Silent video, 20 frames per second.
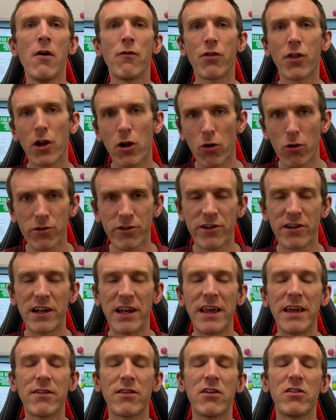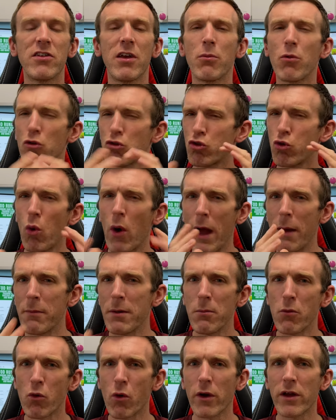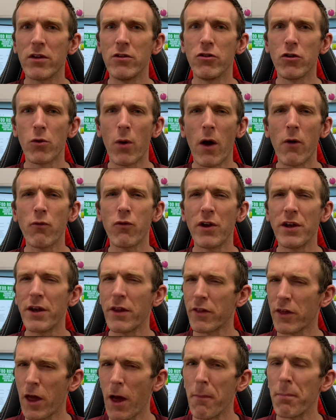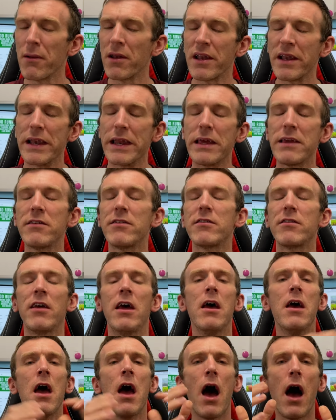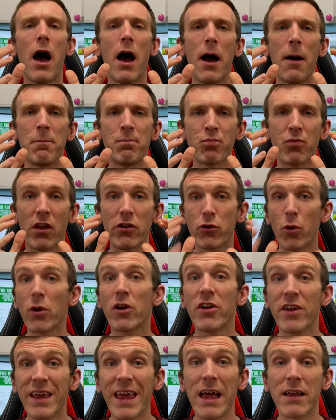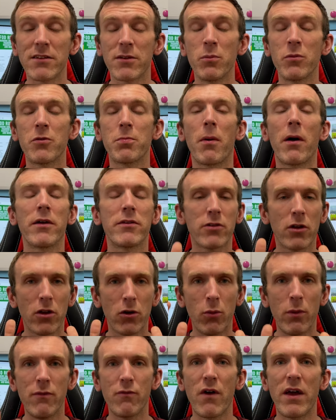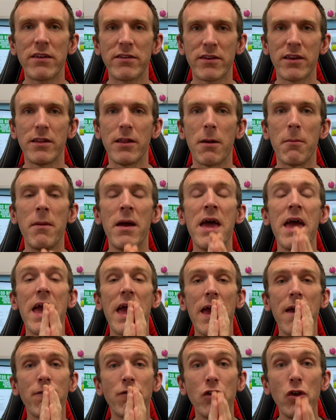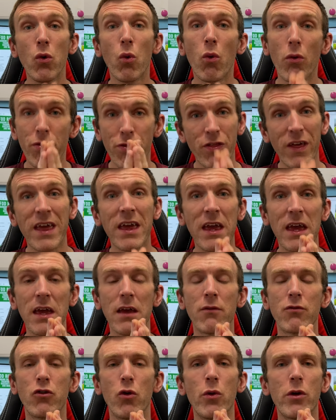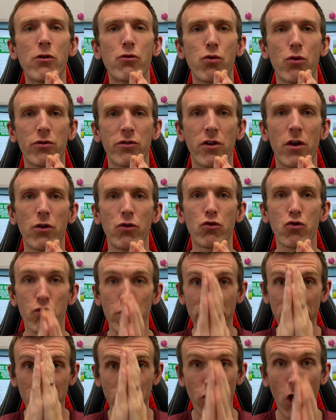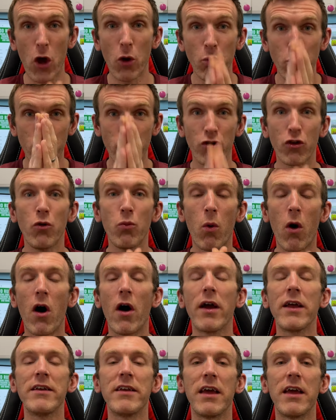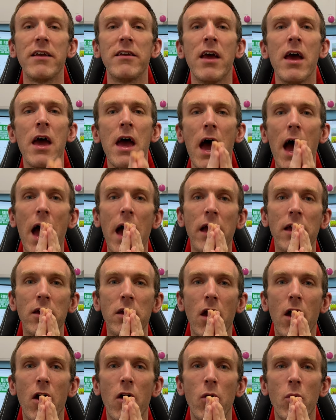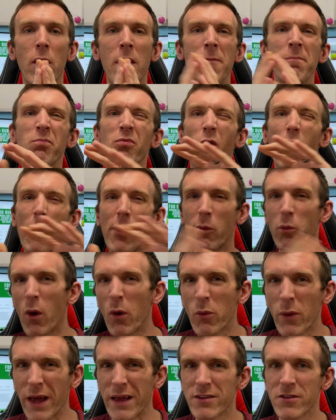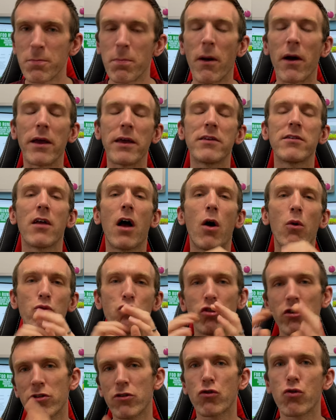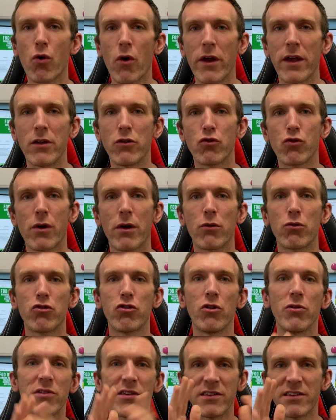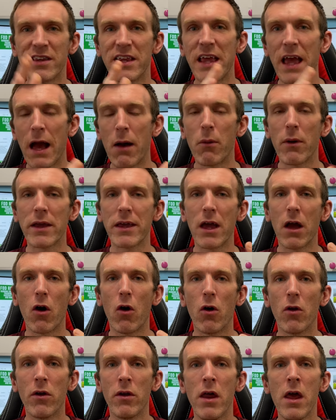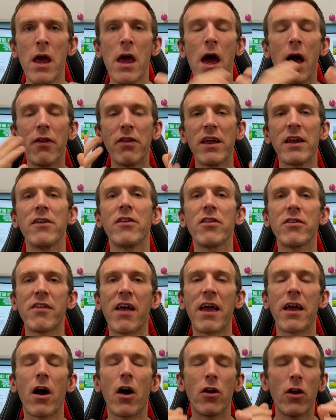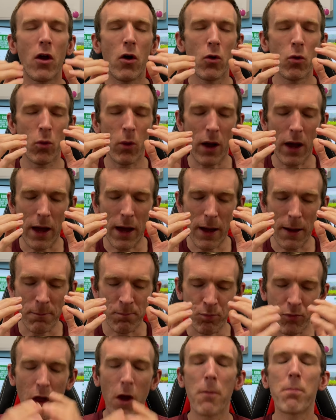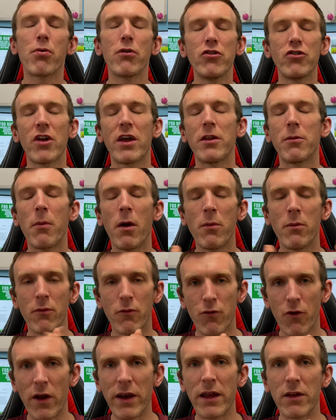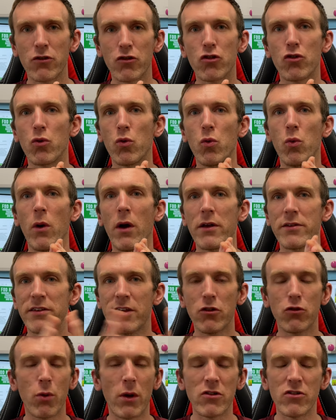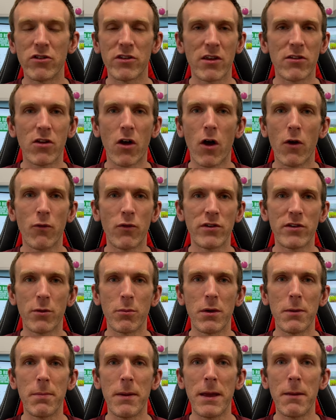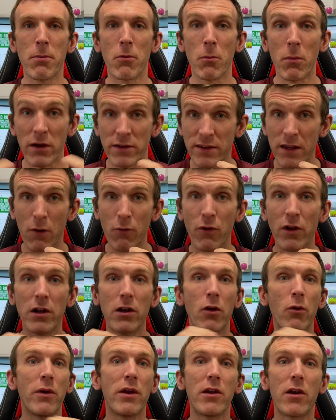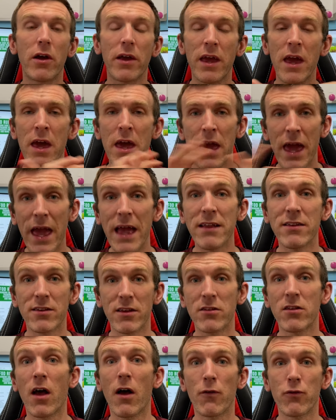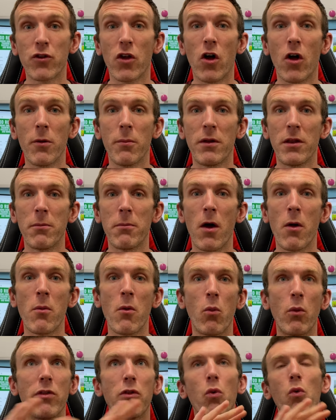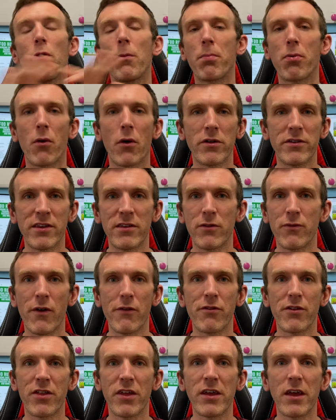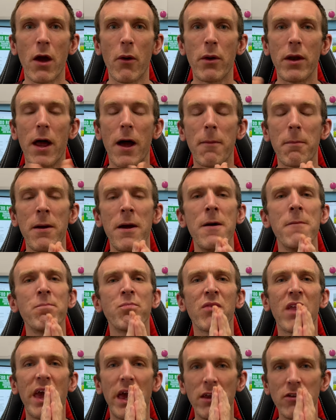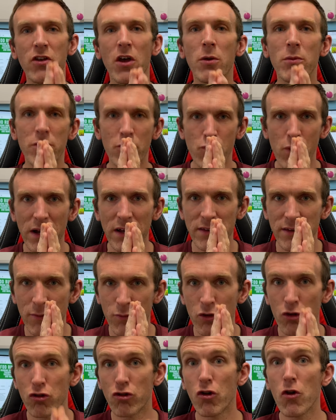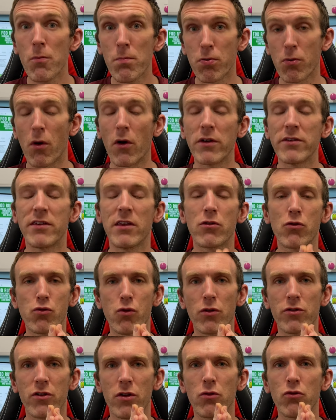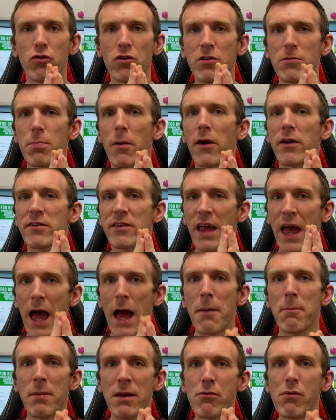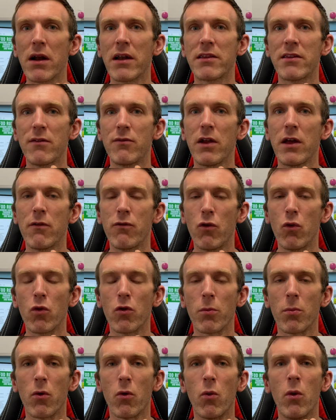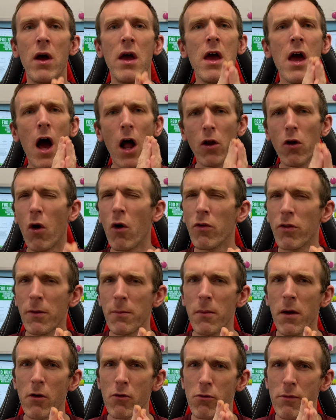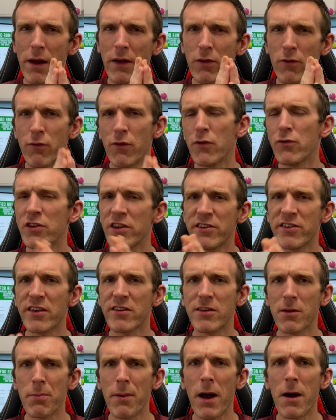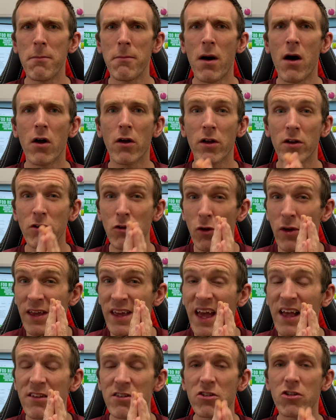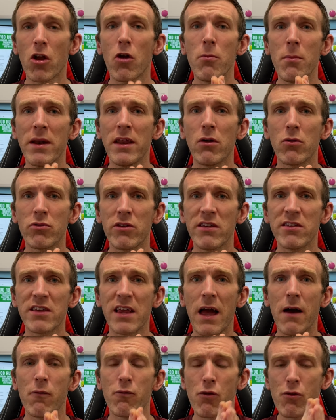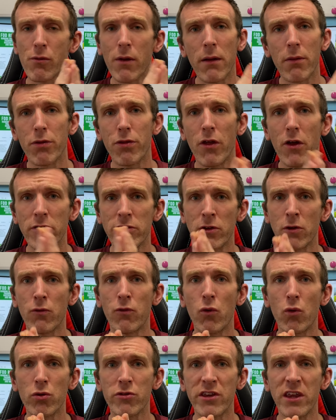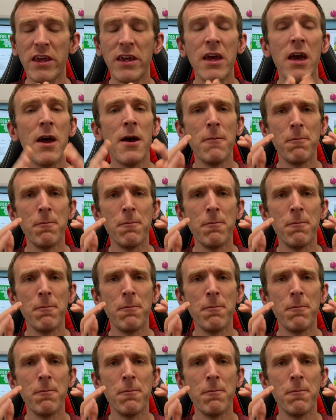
for the Gloucester League this year. I'm not sure how many more I can do, hopefully another couple at least. So I'm gonna get some spikes. I'm gonna invest in them. If you're thinking of doing cross country, don't do what I did and go, or I won't get spikes, I'll just try it in trail shoes and see how I get on. At the end of the day, I know, I appreciate at the moment financial situations are tight for so many people, myself included. Like, it's a tough time at the moment with all the prices of everything going up. In terms of relative to shoe prices, cross-country spikes can be relatively affordable. A lot of them are around the £50-60 mark, and you can get so many on discount for around 30 or 40.